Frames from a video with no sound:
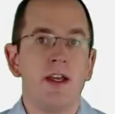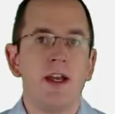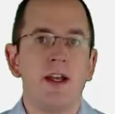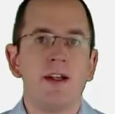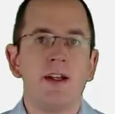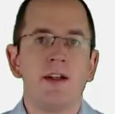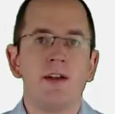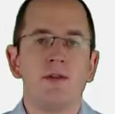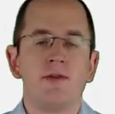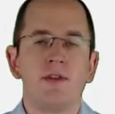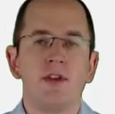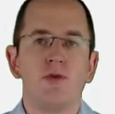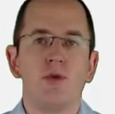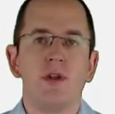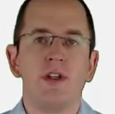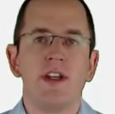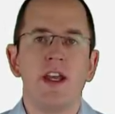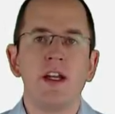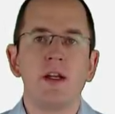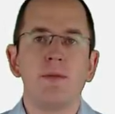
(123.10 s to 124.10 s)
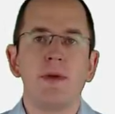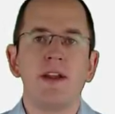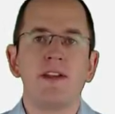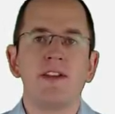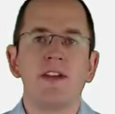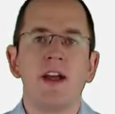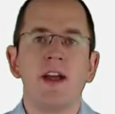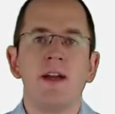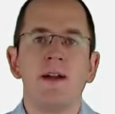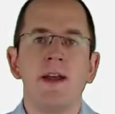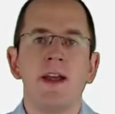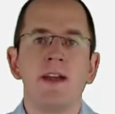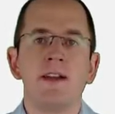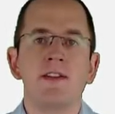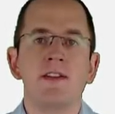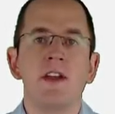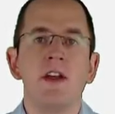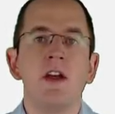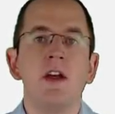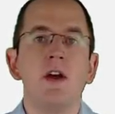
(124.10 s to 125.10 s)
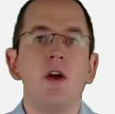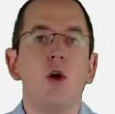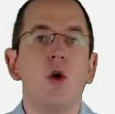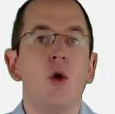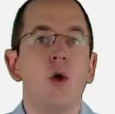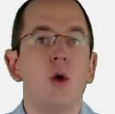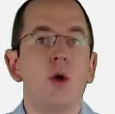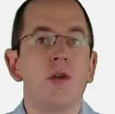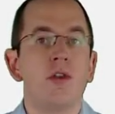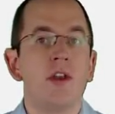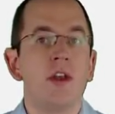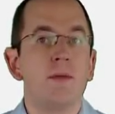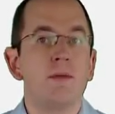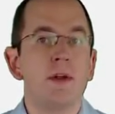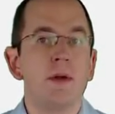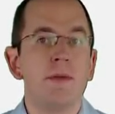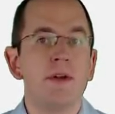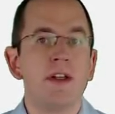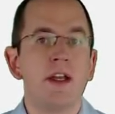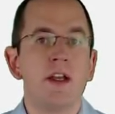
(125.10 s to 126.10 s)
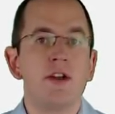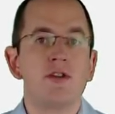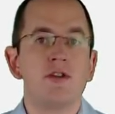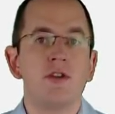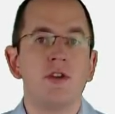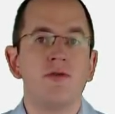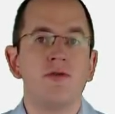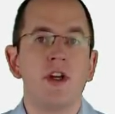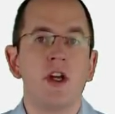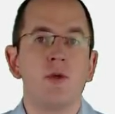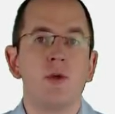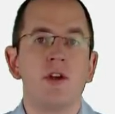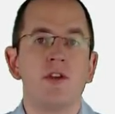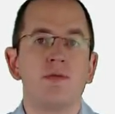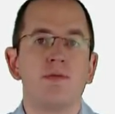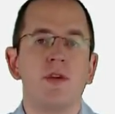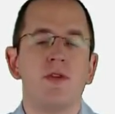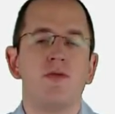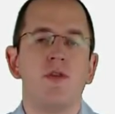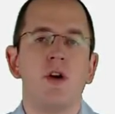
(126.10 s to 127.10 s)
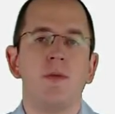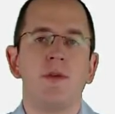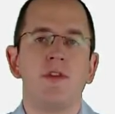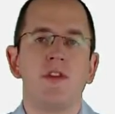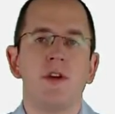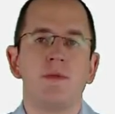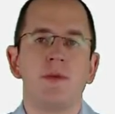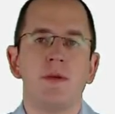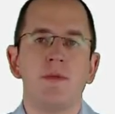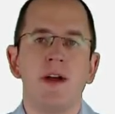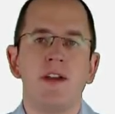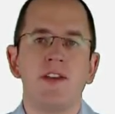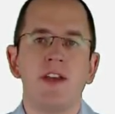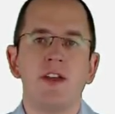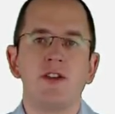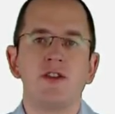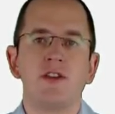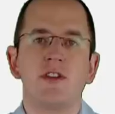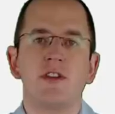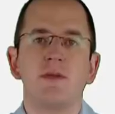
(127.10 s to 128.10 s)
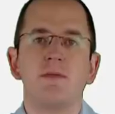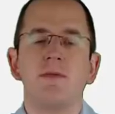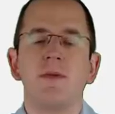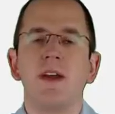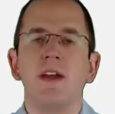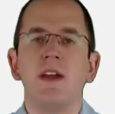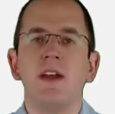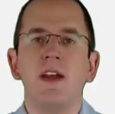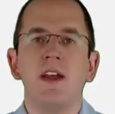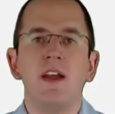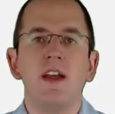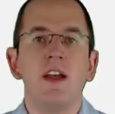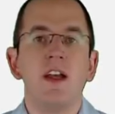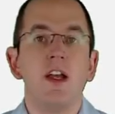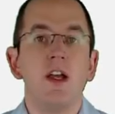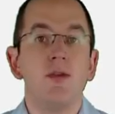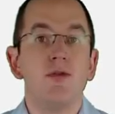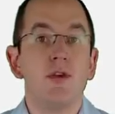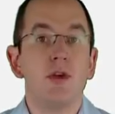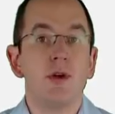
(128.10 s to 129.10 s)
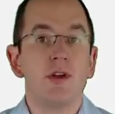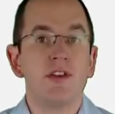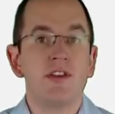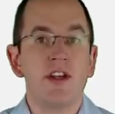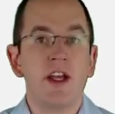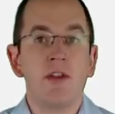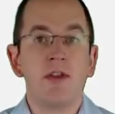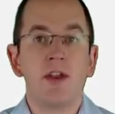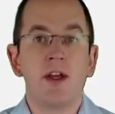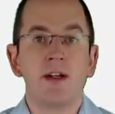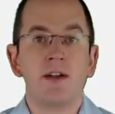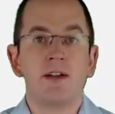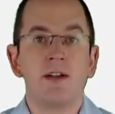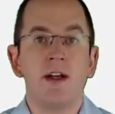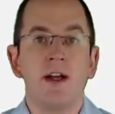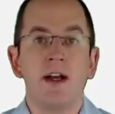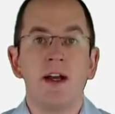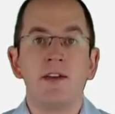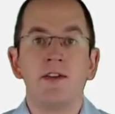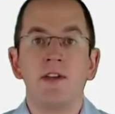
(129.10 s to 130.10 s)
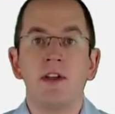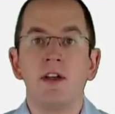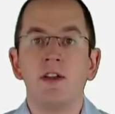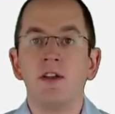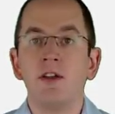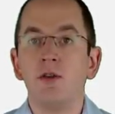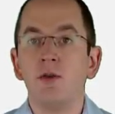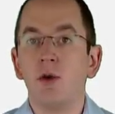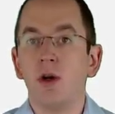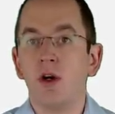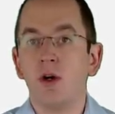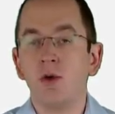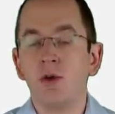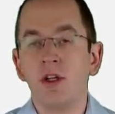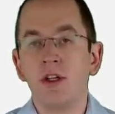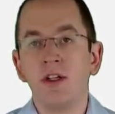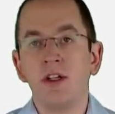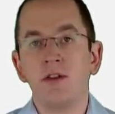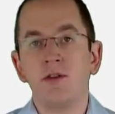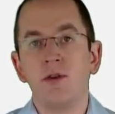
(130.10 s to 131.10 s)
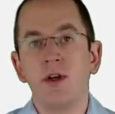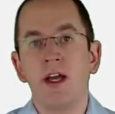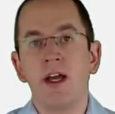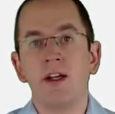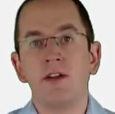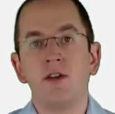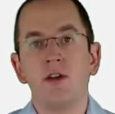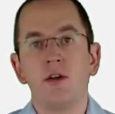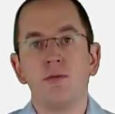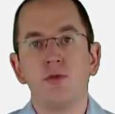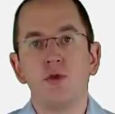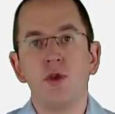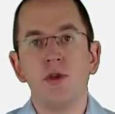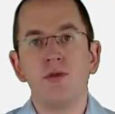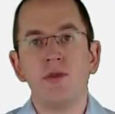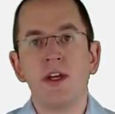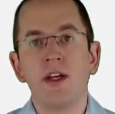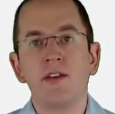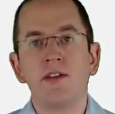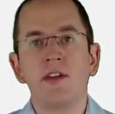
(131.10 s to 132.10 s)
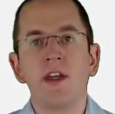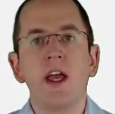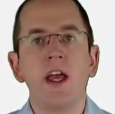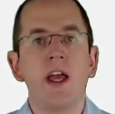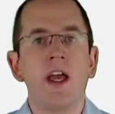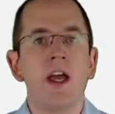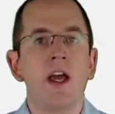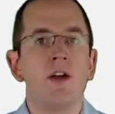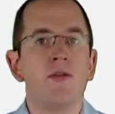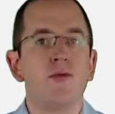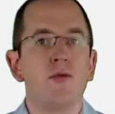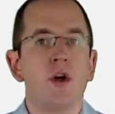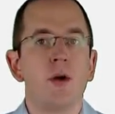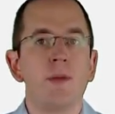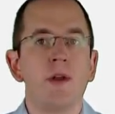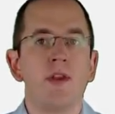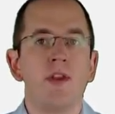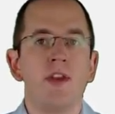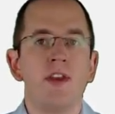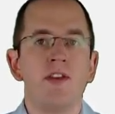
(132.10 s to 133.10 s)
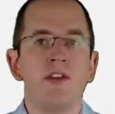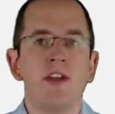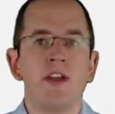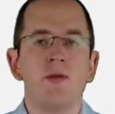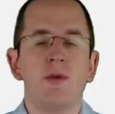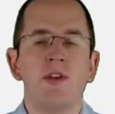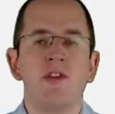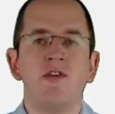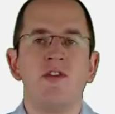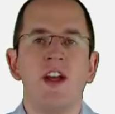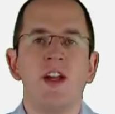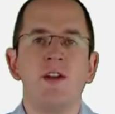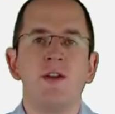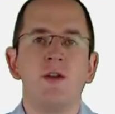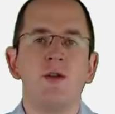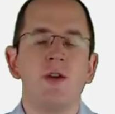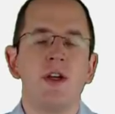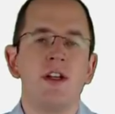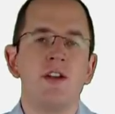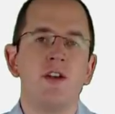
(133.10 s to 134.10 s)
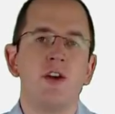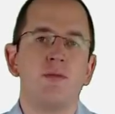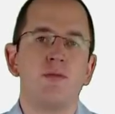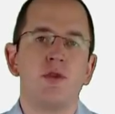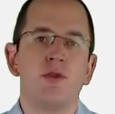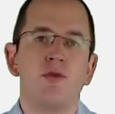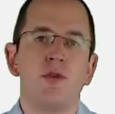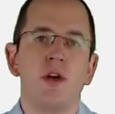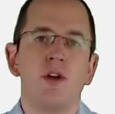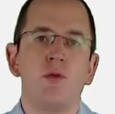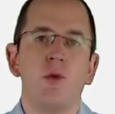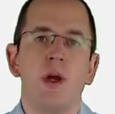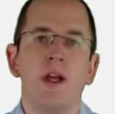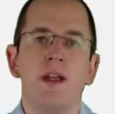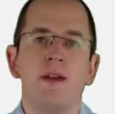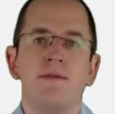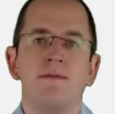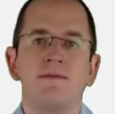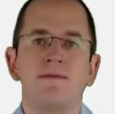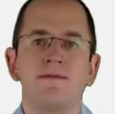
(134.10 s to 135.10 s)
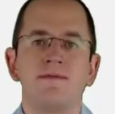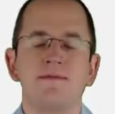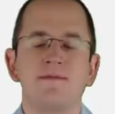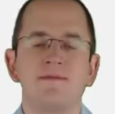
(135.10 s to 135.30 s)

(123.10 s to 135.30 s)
the handling of different database dialects or the implementation of various performance optimizations. If you extend that class, you only need to add your prefix and format the sequence value in your preferred way.